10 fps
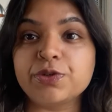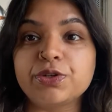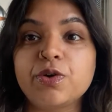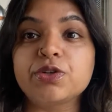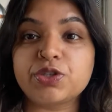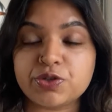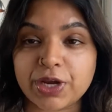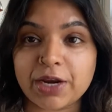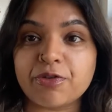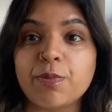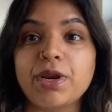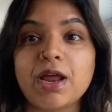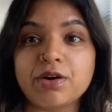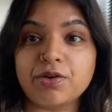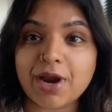to go straight from an
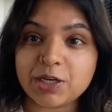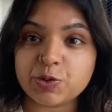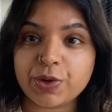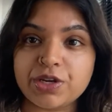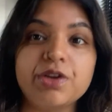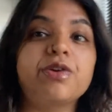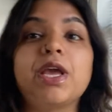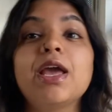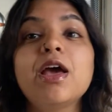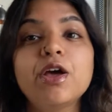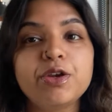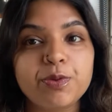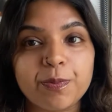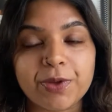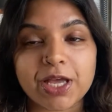undergraduate degree to
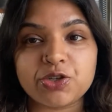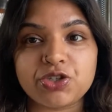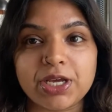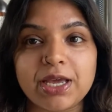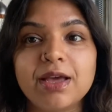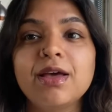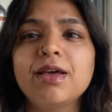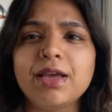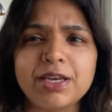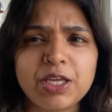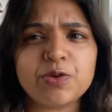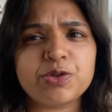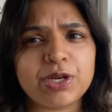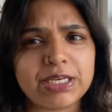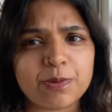a PhD. It
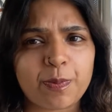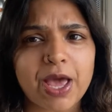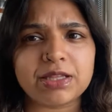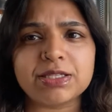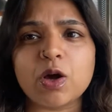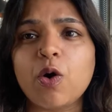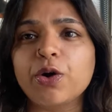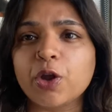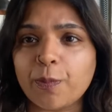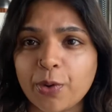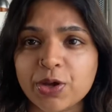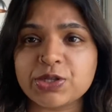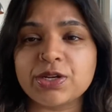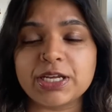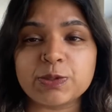usually depends on your
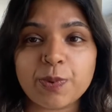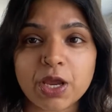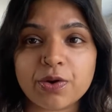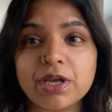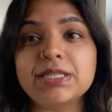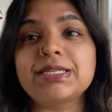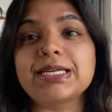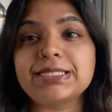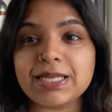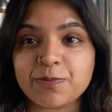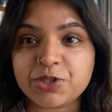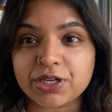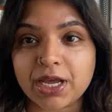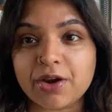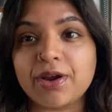personal experience,
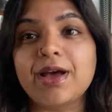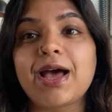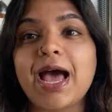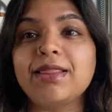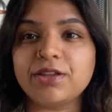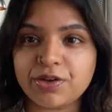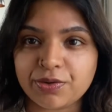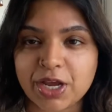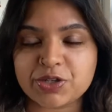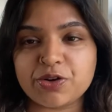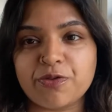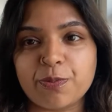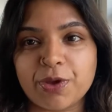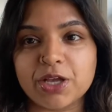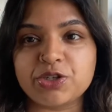subject area, and the duration of your
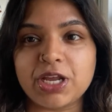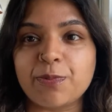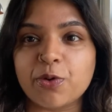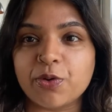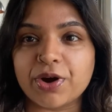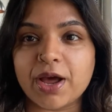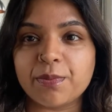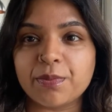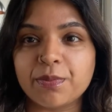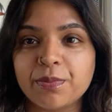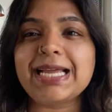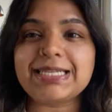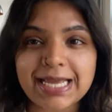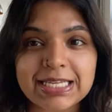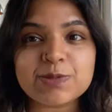PhD program.
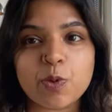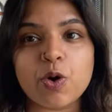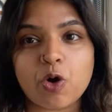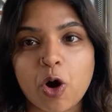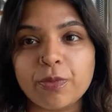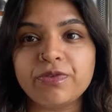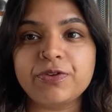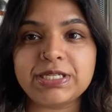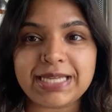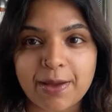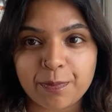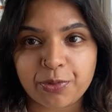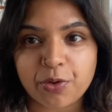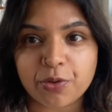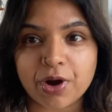It is more common for STEM
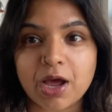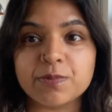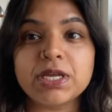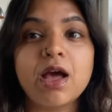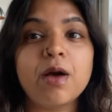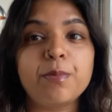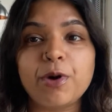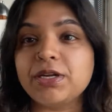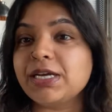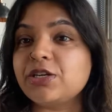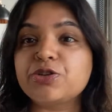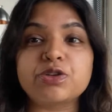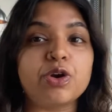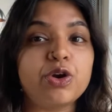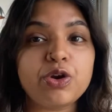programs, but it is
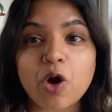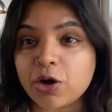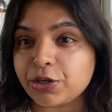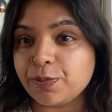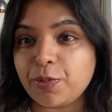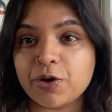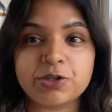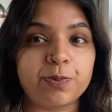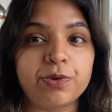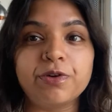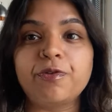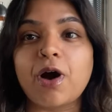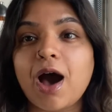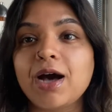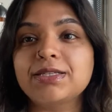not impossible
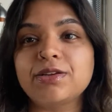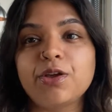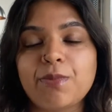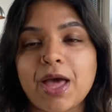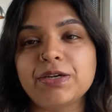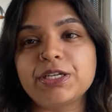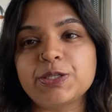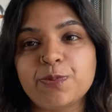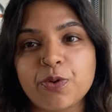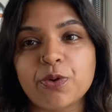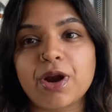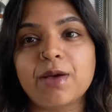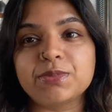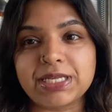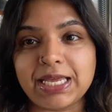for arts and humanities
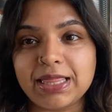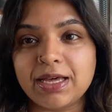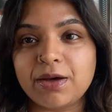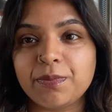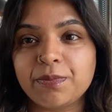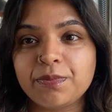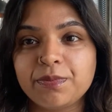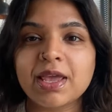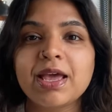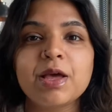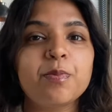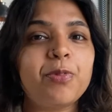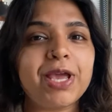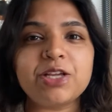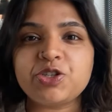programs either.
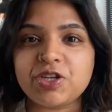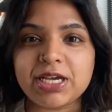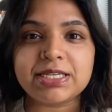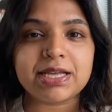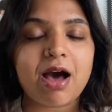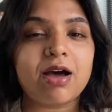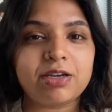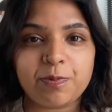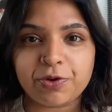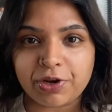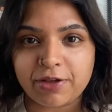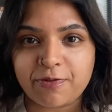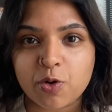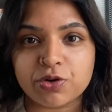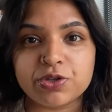PhDs are typically
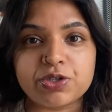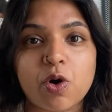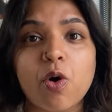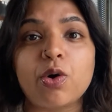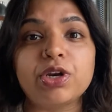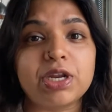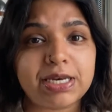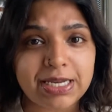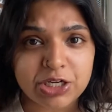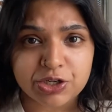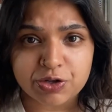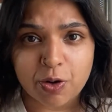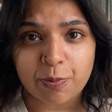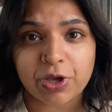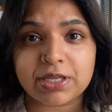focused on niche
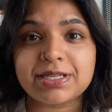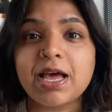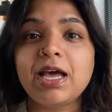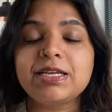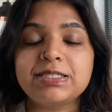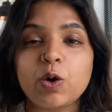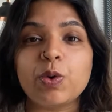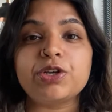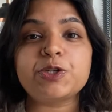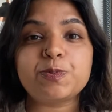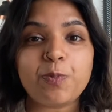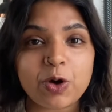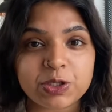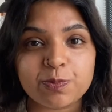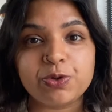topics, so it is
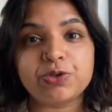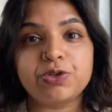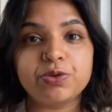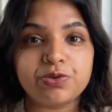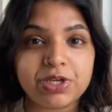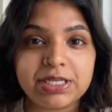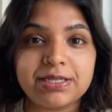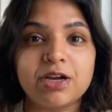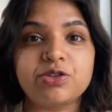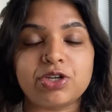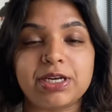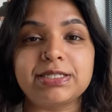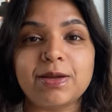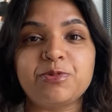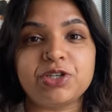possible to do research in a
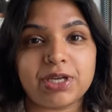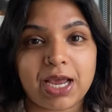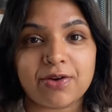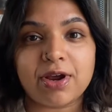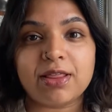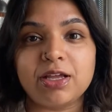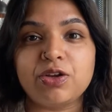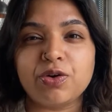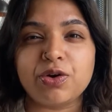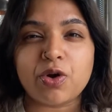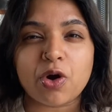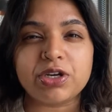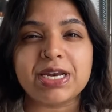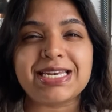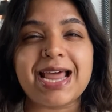subject area that you're
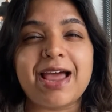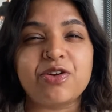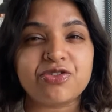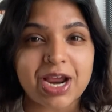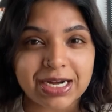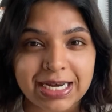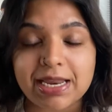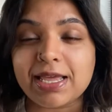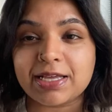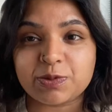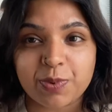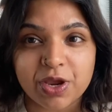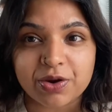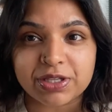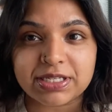not directly
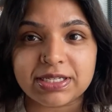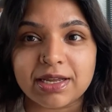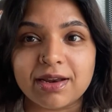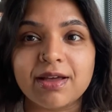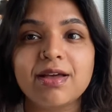experienced in.